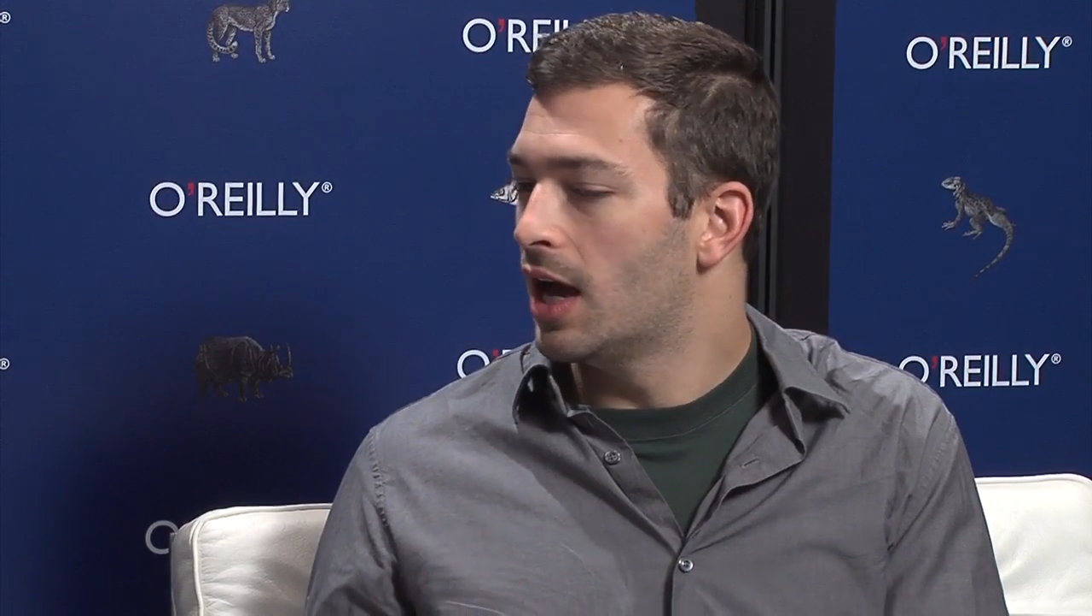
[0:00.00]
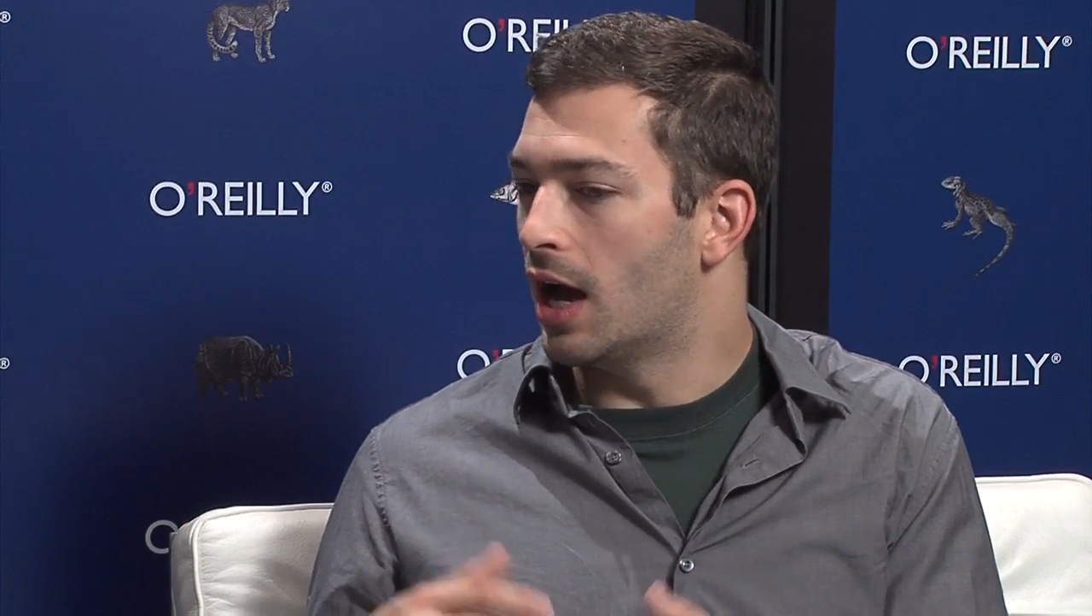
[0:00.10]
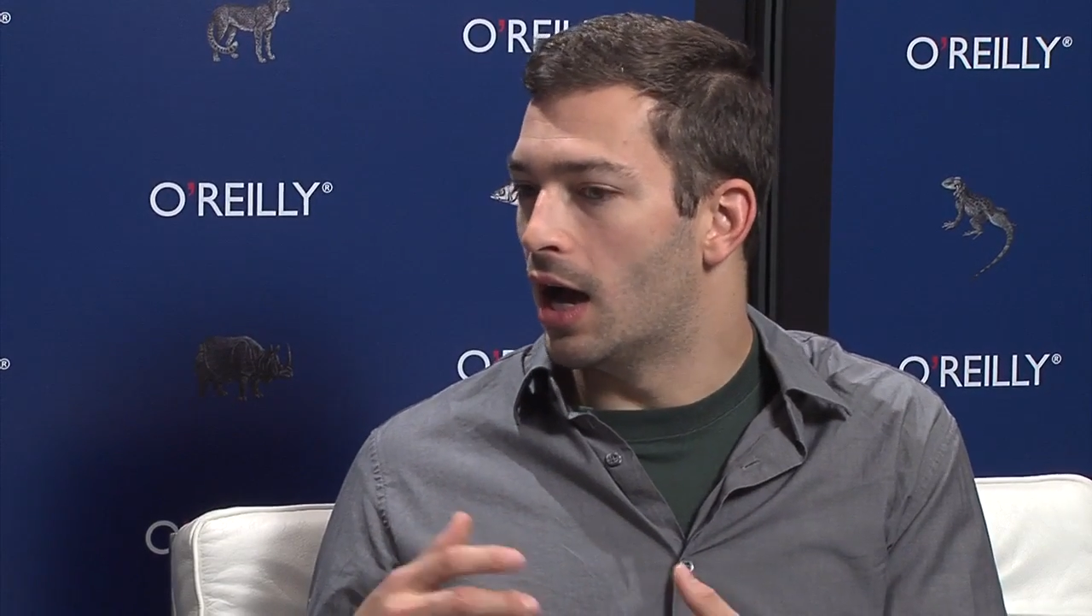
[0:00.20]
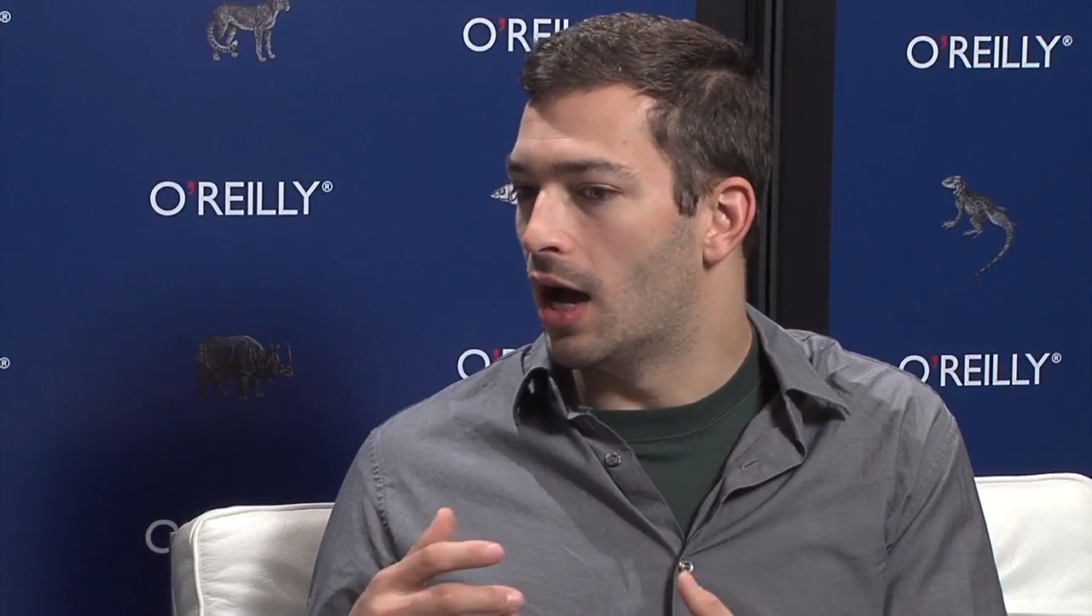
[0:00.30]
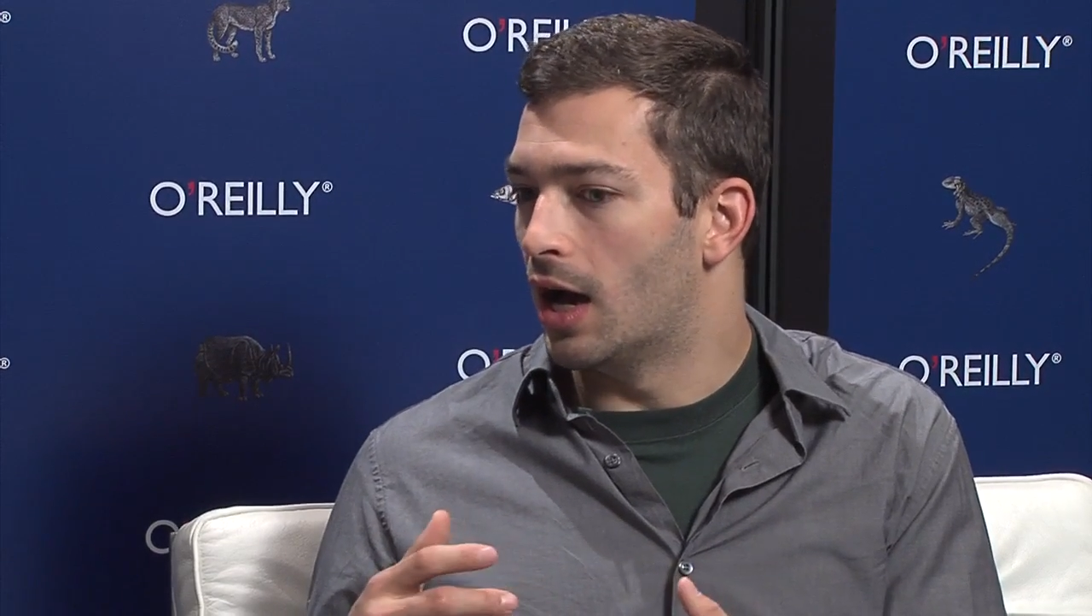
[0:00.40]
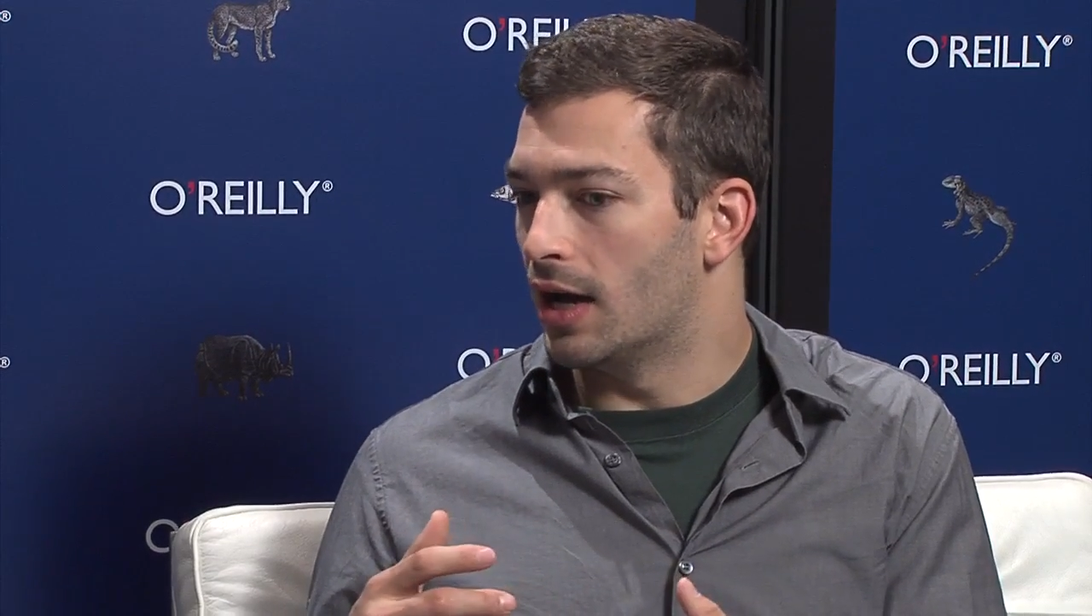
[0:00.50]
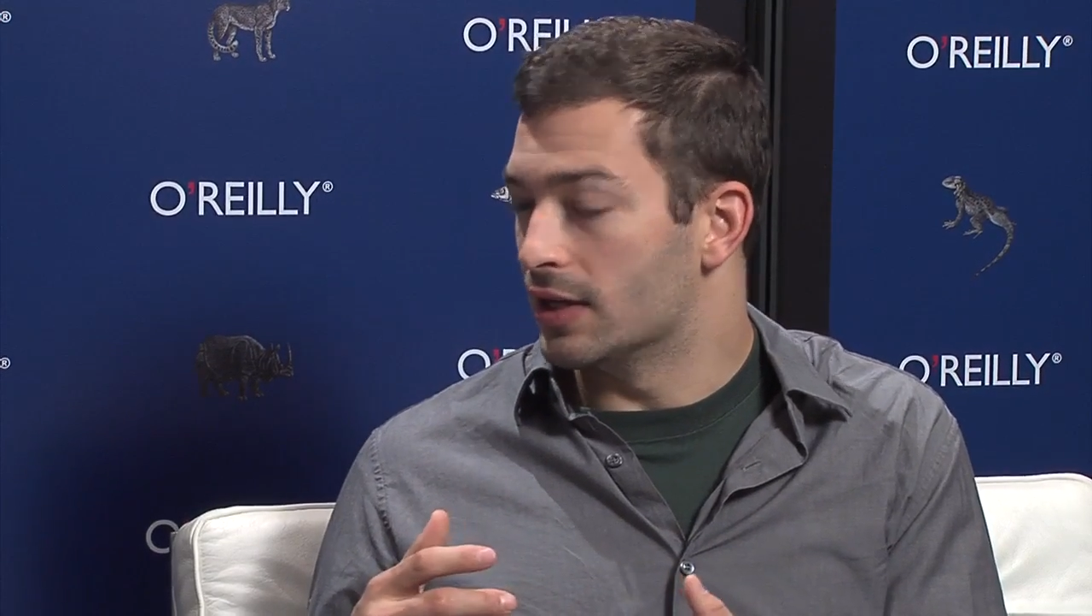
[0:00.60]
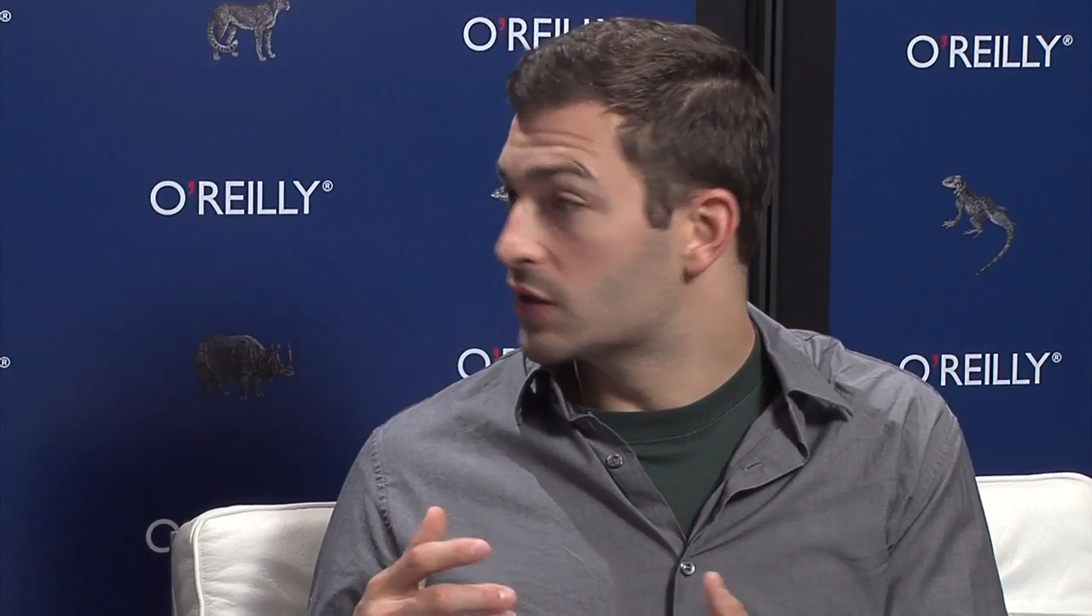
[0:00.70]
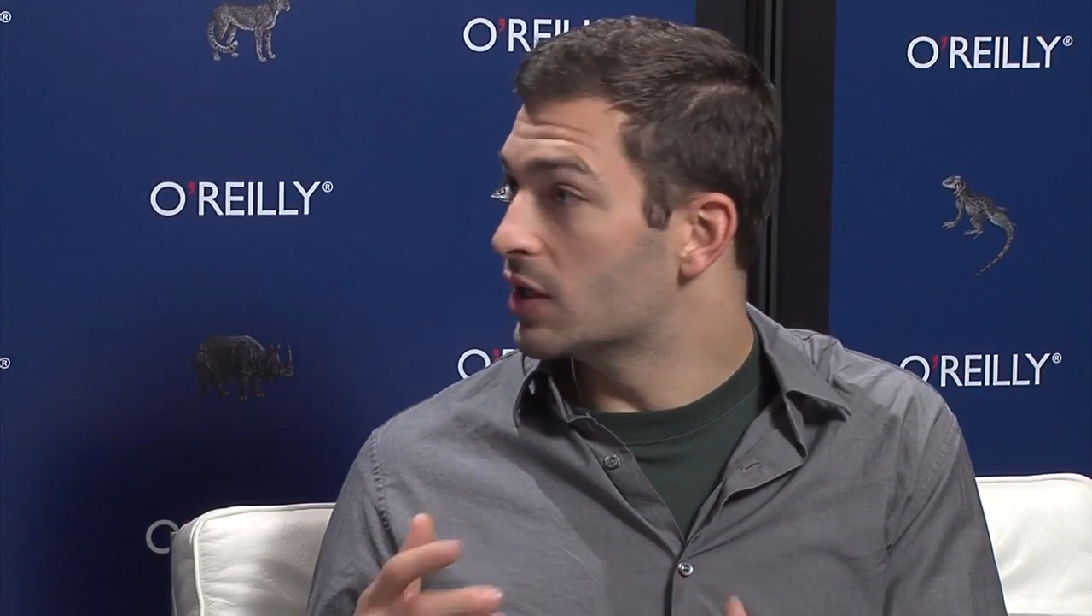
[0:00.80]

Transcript: Uh, it's,